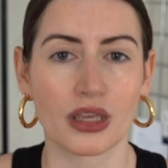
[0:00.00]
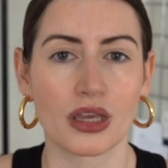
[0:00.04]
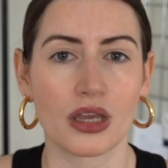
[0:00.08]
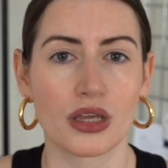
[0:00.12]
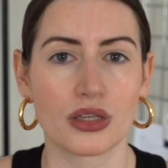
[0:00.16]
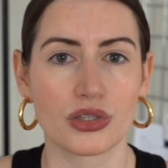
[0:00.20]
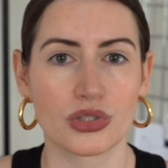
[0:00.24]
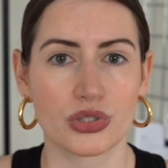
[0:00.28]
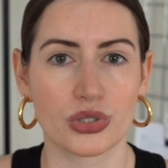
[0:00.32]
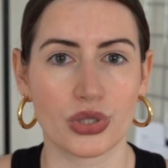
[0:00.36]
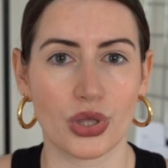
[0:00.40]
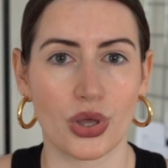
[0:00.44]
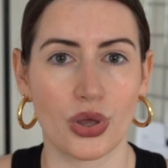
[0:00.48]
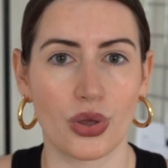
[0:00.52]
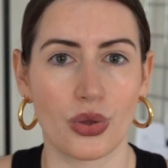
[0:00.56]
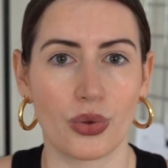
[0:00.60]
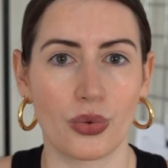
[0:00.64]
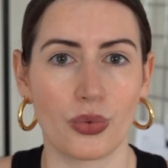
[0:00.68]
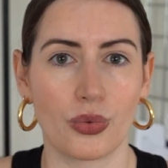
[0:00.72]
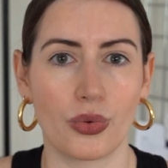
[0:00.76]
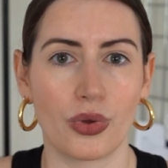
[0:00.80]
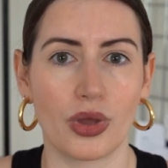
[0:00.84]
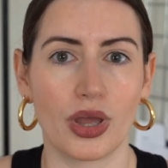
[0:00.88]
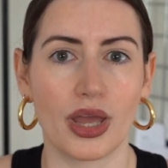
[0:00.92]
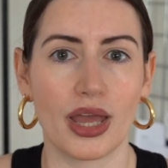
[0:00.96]

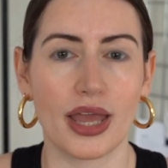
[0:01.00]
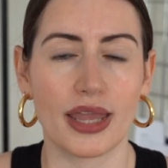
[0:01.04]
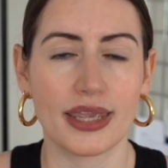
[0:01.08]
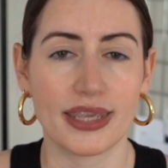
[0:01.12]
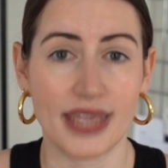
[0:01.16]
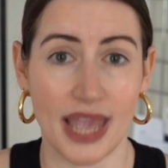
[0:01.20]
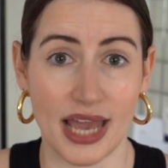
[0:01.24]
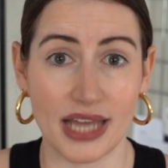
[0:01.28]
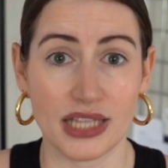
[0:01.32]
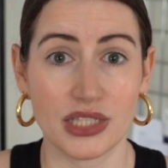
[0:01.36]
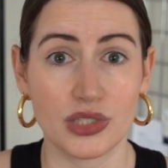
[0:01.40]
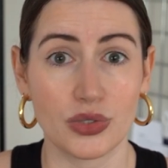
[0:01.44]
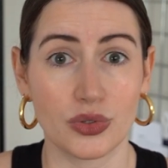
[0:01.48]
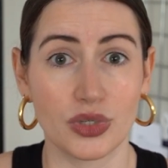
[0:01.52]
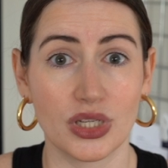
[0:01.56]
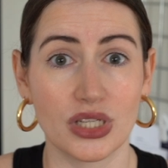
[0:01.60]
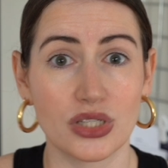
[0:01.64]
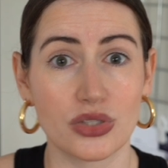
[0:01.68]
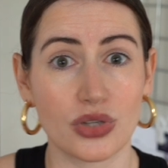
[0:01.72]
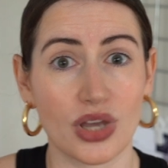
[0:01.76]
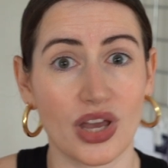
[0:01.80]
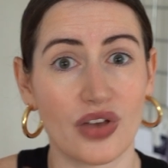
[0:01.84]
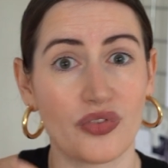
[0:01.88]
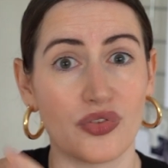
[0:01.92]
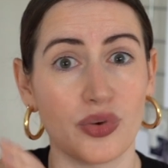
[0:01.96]
So yes, you need
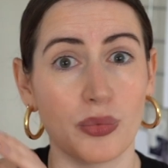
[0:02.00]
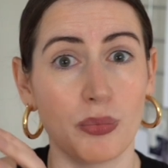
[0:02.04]
to have a